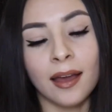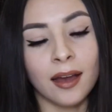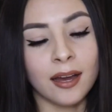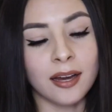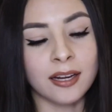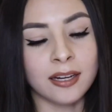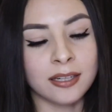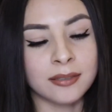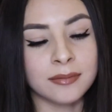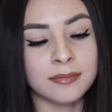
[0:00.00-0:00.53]

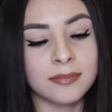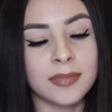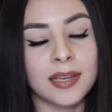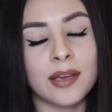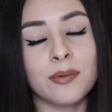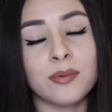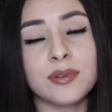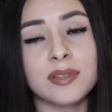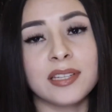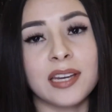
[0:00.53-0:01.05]

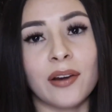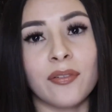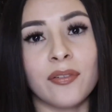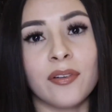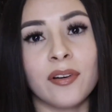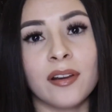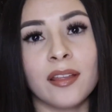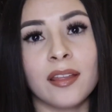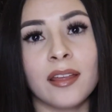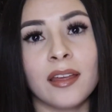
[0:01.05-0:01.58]
It
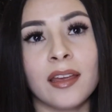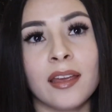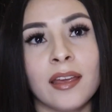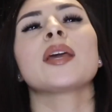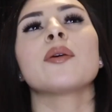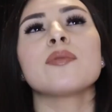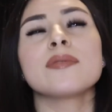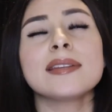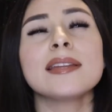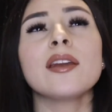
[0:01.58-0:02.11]

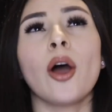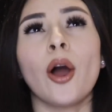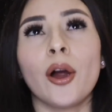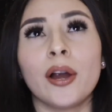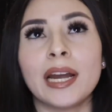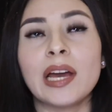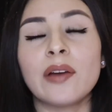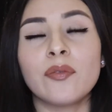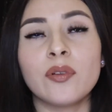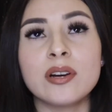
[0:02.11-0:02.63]
wasn't
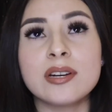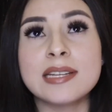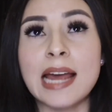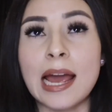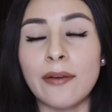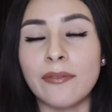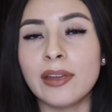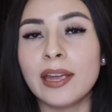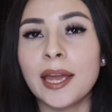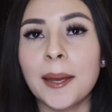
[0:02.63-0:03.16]
hard at first
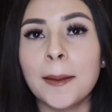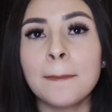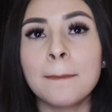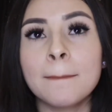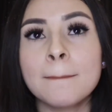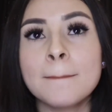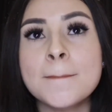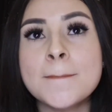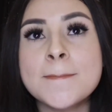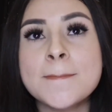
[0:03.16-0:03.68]
having him
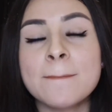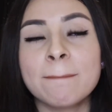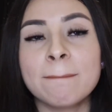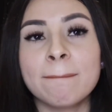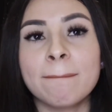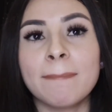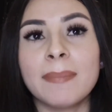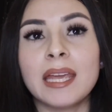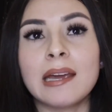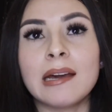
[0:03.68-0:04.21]

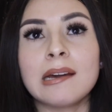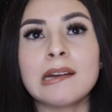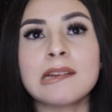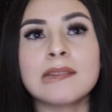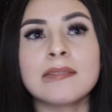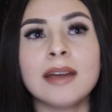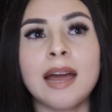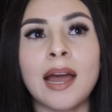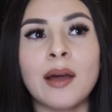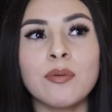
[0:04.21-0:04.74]

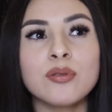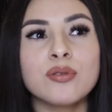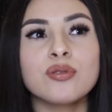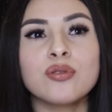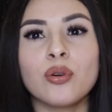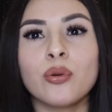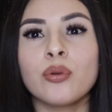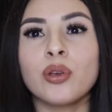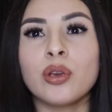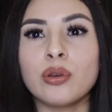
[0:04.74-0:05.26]
because I was
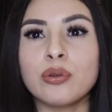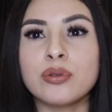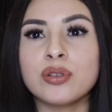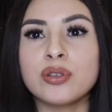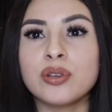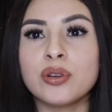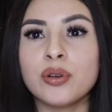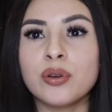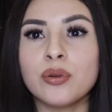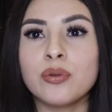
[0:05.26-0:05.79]
so used
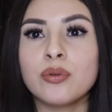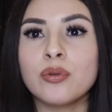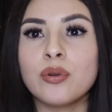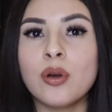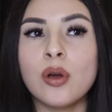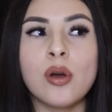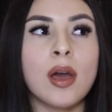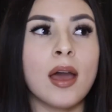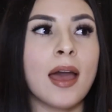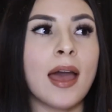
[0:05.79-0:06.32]
to
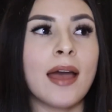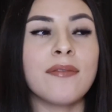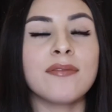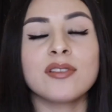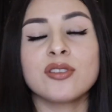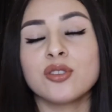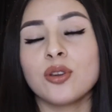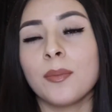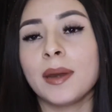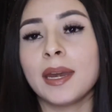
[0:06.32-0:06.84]
having
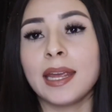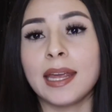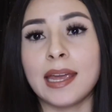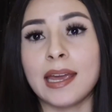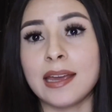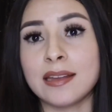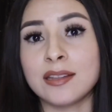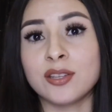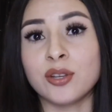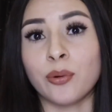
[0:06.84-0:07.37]
so many
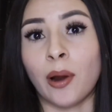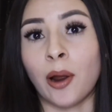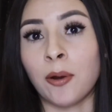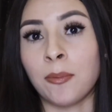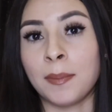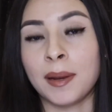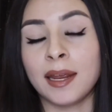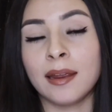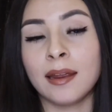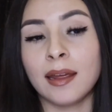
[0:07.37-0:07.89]
kids around
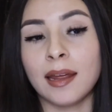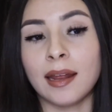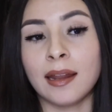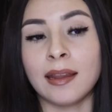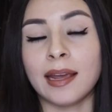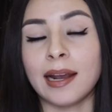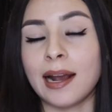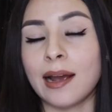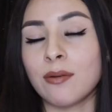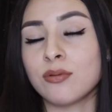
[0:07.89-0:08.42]
me, and
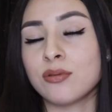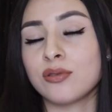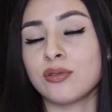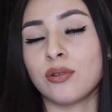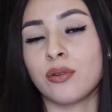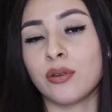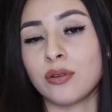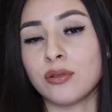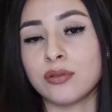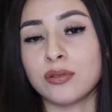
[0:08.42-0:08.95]
like I was so
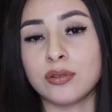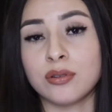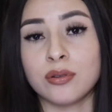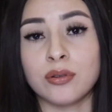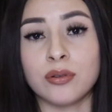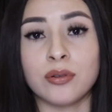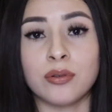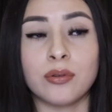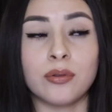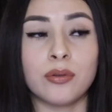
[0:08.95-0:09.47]
used
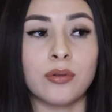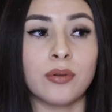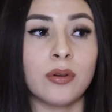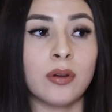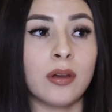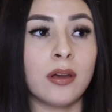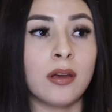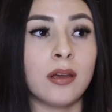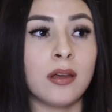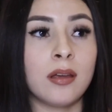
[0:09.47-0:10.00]
to
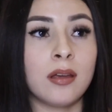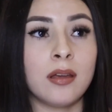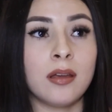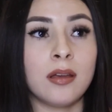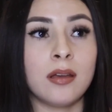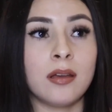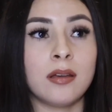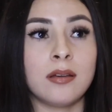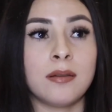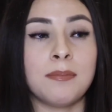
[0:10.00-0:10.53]

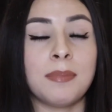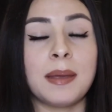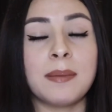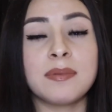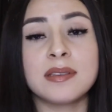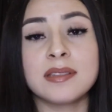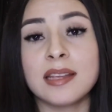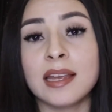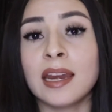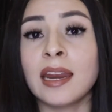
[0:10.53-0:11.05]

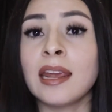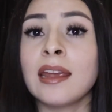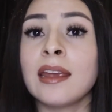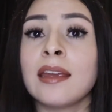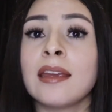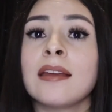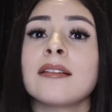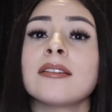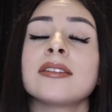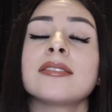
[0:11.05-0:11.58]

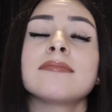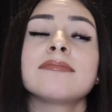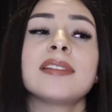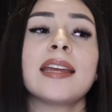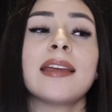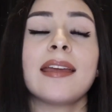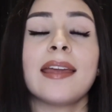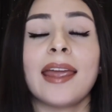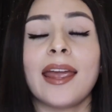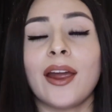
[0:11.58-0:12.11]
babysitting and
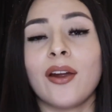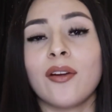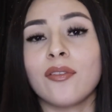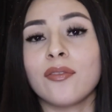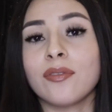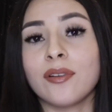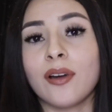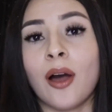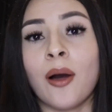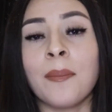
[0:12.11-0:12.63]
taking care
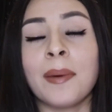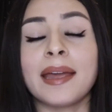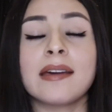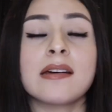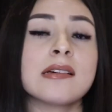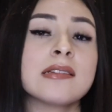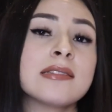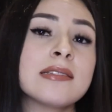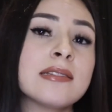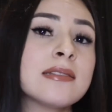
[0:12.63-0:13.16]
of all my
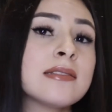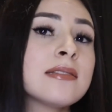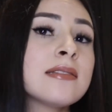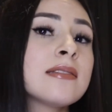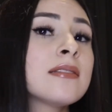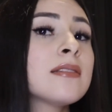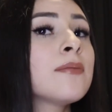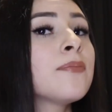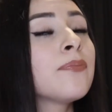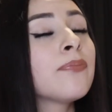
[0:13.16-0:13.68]

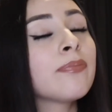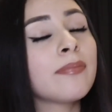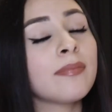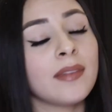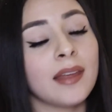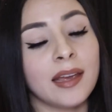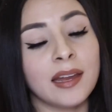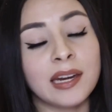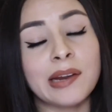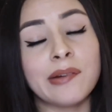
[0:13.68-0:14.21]
cousins
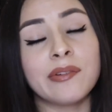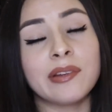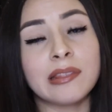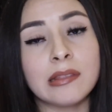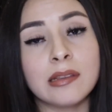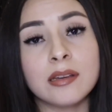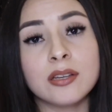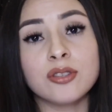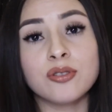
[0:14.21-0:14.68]
and everything.